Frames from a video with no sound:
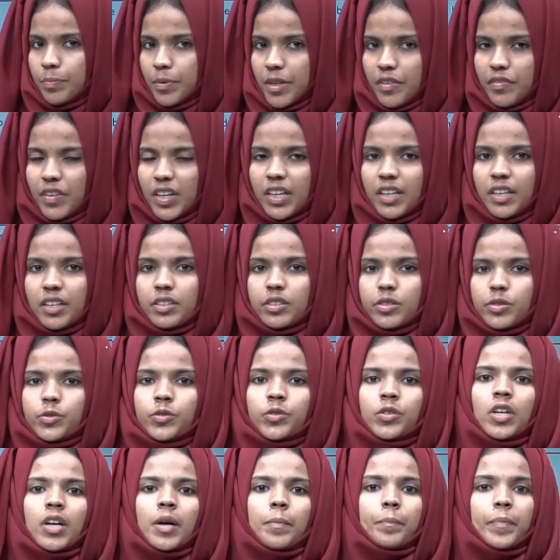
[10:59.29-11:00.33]
B1
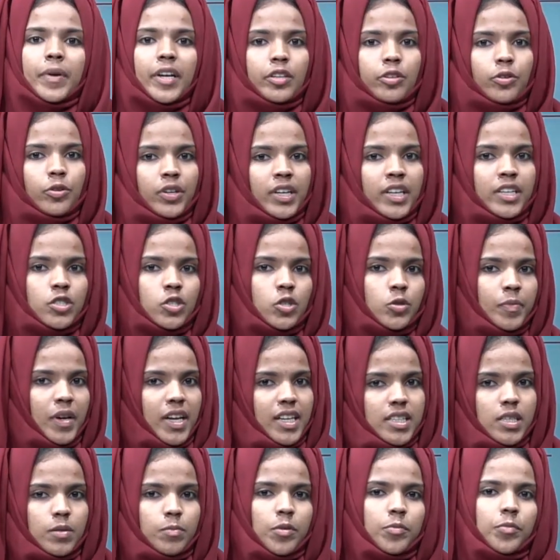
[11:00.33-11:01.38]
into P2 raised to
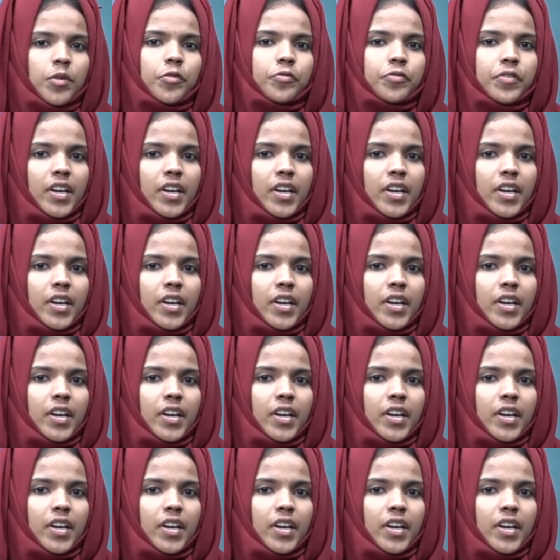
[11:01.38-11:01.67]
maximum of